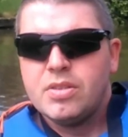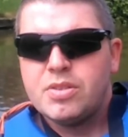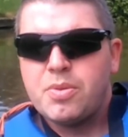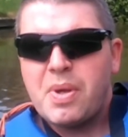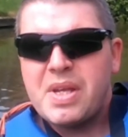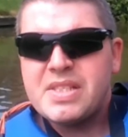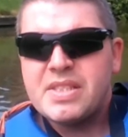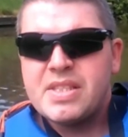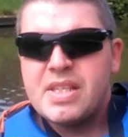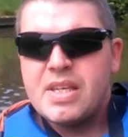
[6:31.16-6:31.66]

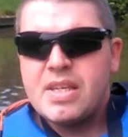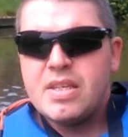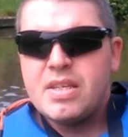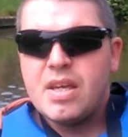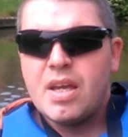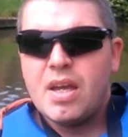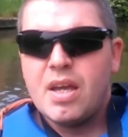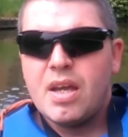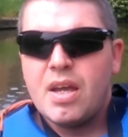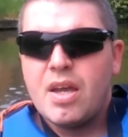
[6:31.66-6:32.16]
So as
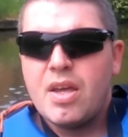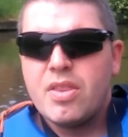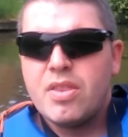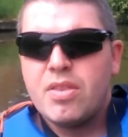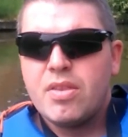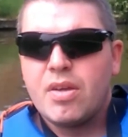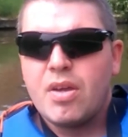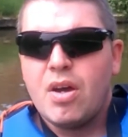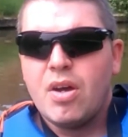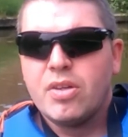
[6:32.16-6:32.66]
the
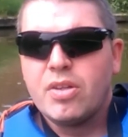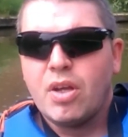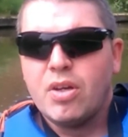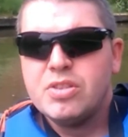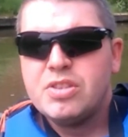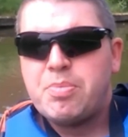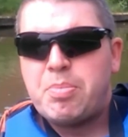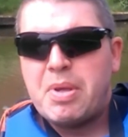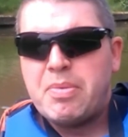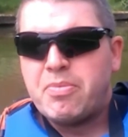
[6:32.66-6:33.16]

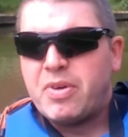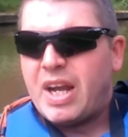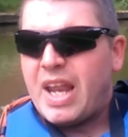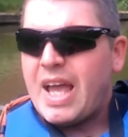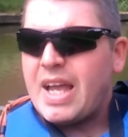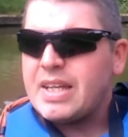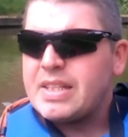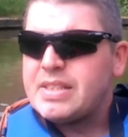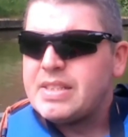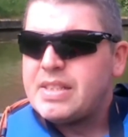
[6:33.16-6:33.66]
guidelines have been
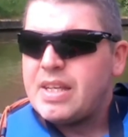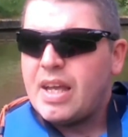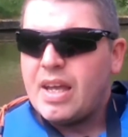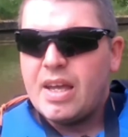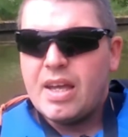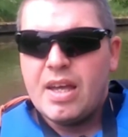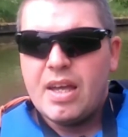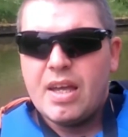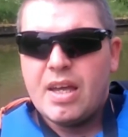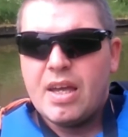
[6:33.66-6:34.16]
relaxed,
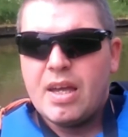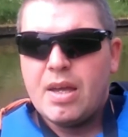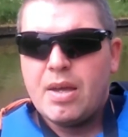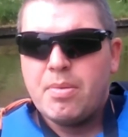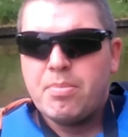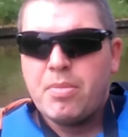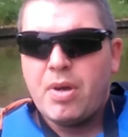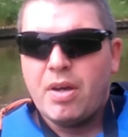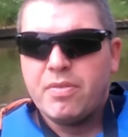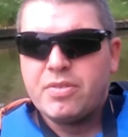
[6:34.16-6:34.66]

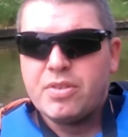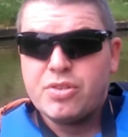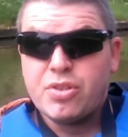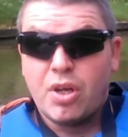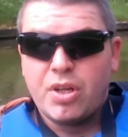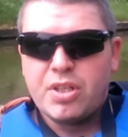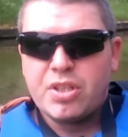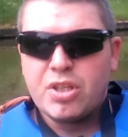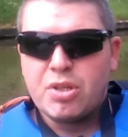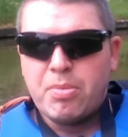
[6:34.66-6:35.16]
I've
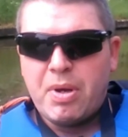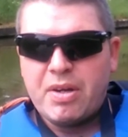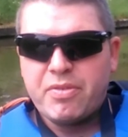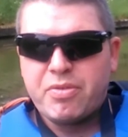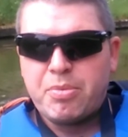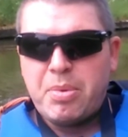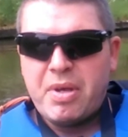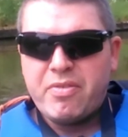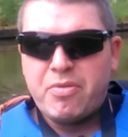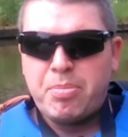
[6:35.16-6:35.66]
decided to come out
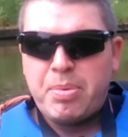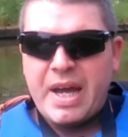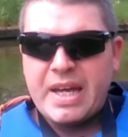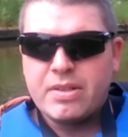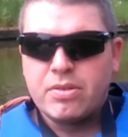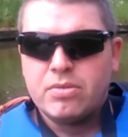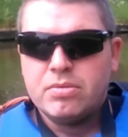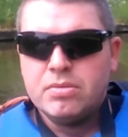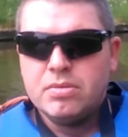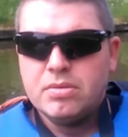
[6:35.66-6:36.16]
for a bit of a
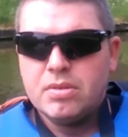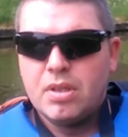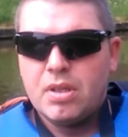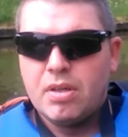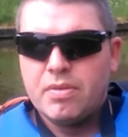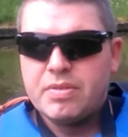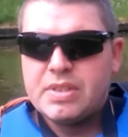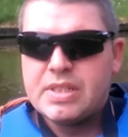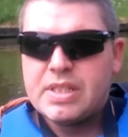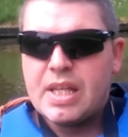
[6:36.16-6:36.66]
paddle.
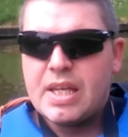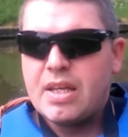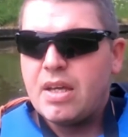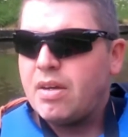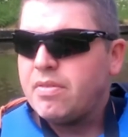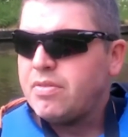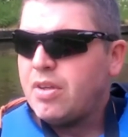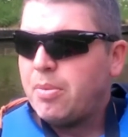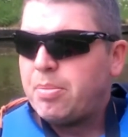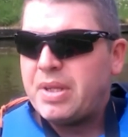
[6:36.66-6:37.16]
Obviously
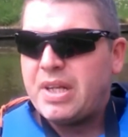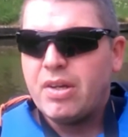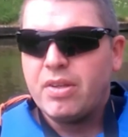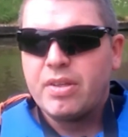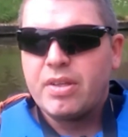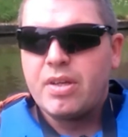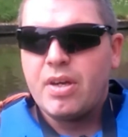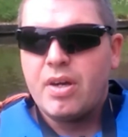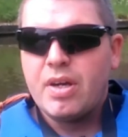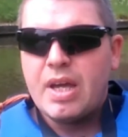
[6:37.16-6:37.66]
I've not been
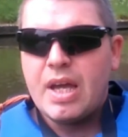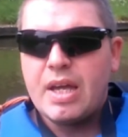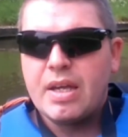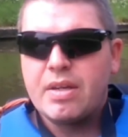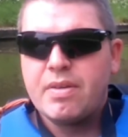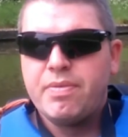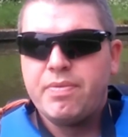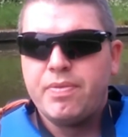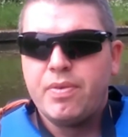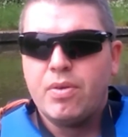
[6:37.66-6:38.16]
on the kayak
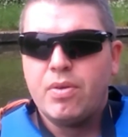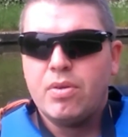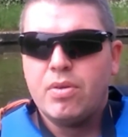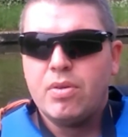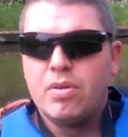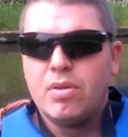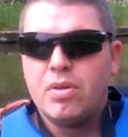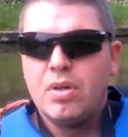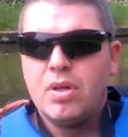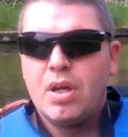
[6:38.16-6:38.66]

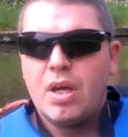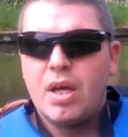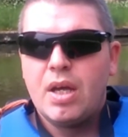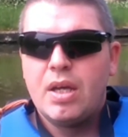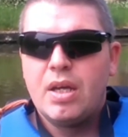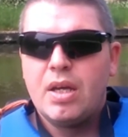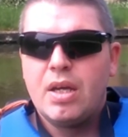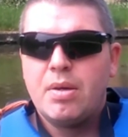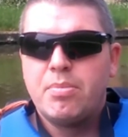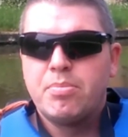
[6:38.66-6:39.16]
for
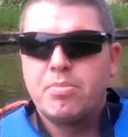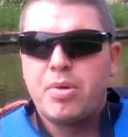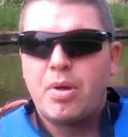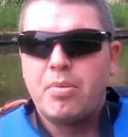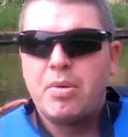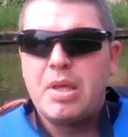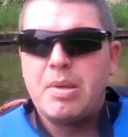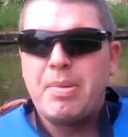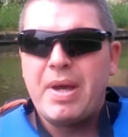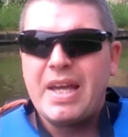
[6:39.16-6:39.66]

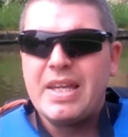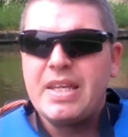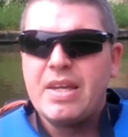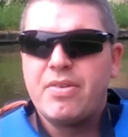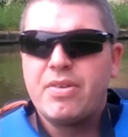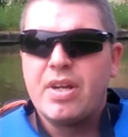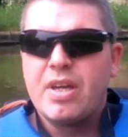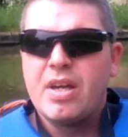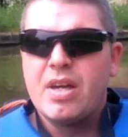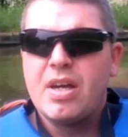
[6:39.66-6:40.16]
probably about a
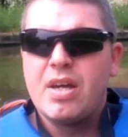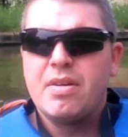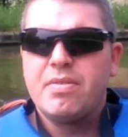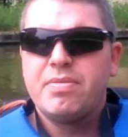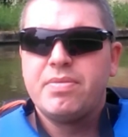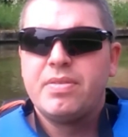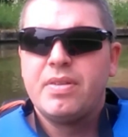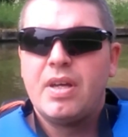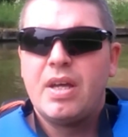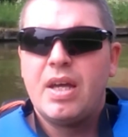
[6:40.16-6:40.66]
year and a
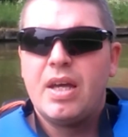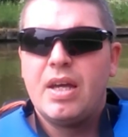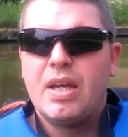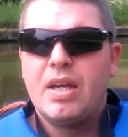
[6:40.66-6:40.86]
half,